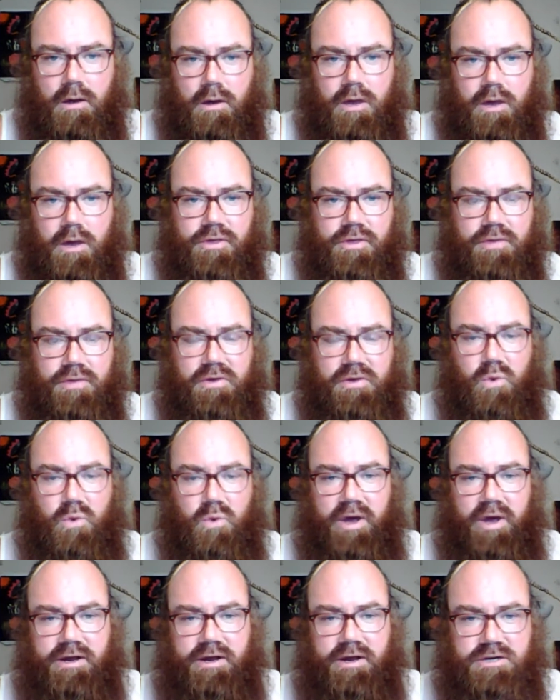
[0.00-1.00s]
I thought the
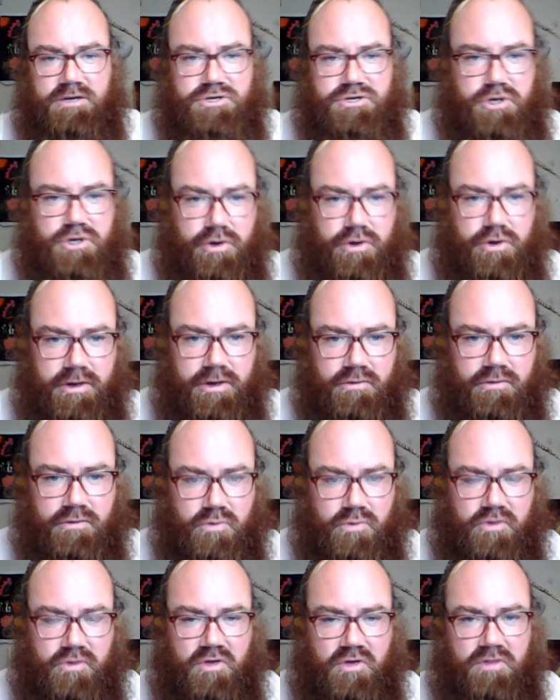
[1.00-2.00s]
white Australians
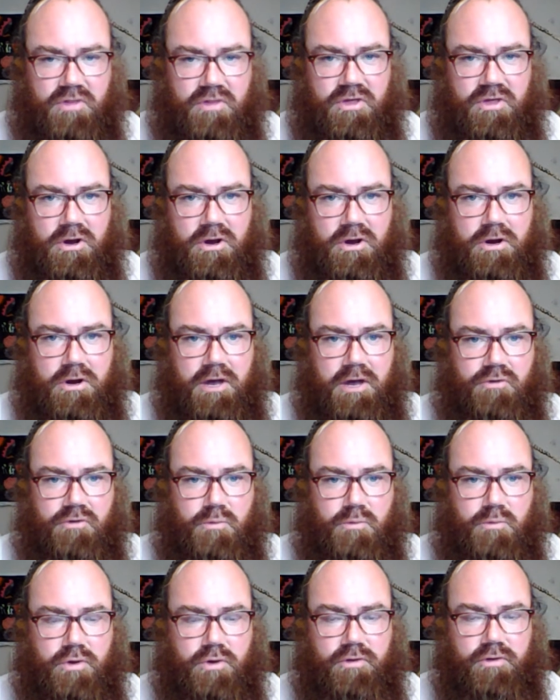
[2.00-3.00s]
were sent there as a
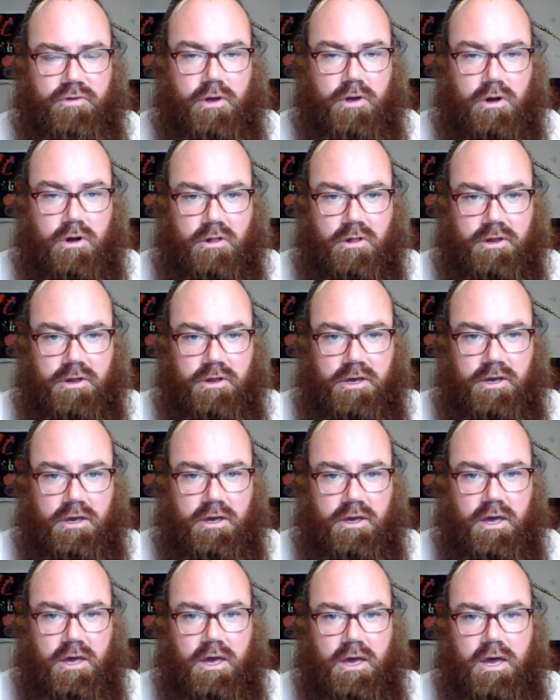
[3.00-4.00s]
prison
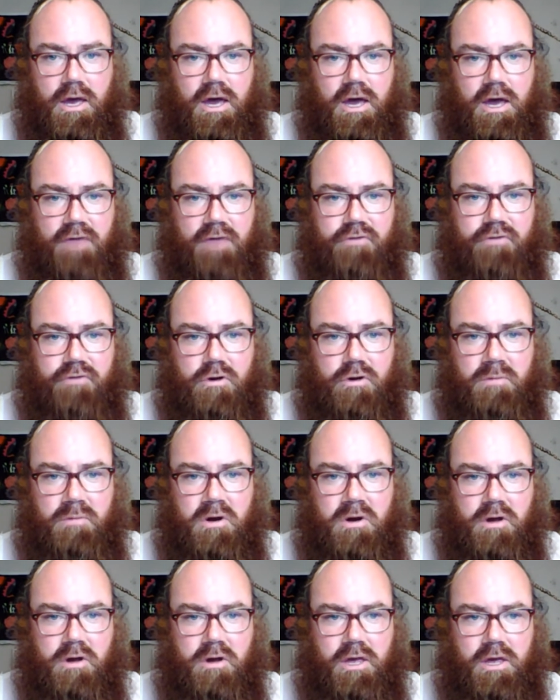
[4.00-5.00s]
colony after
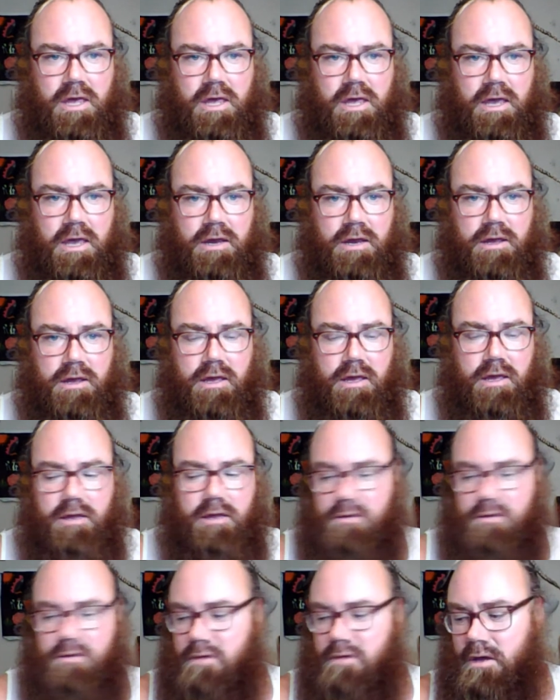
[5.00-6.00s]
America gained
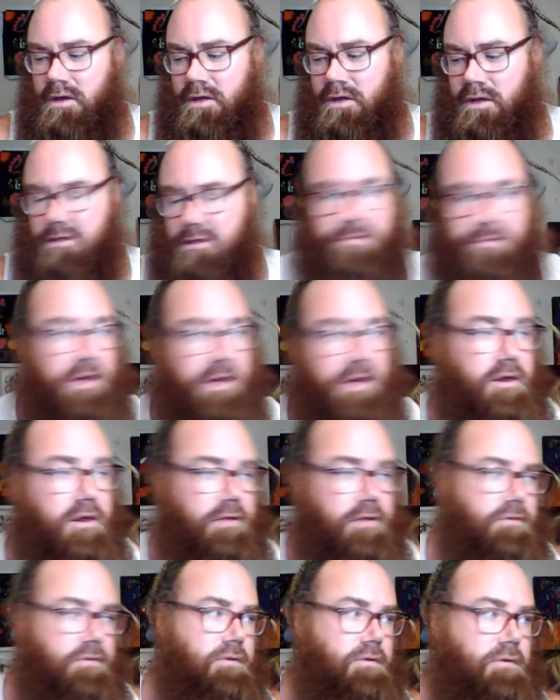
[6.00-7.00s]
its
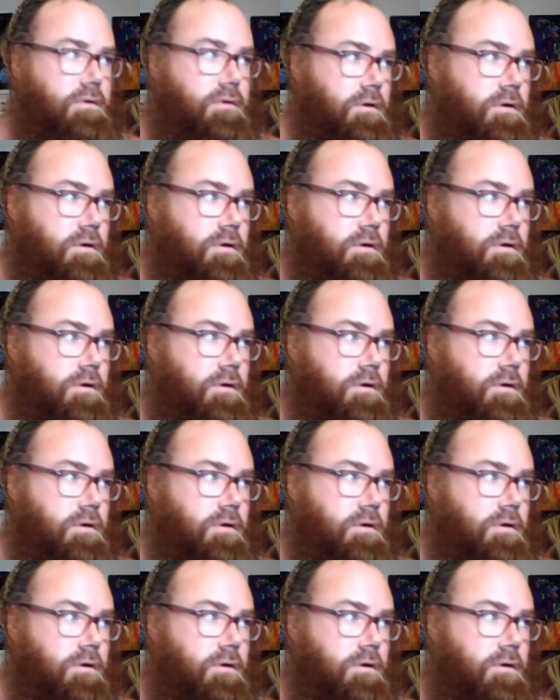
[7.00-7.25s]
independence.